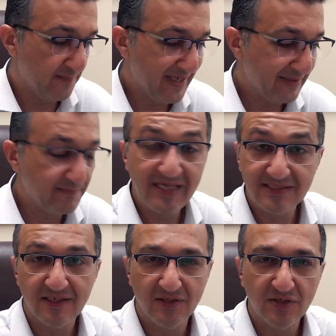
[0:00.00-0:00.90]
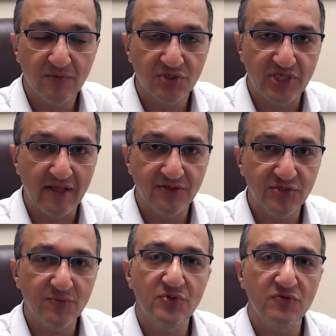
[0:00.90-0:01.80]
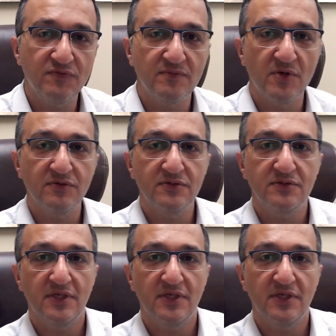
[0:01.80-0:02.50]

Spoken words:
It makes it a little more challenging when you do remote.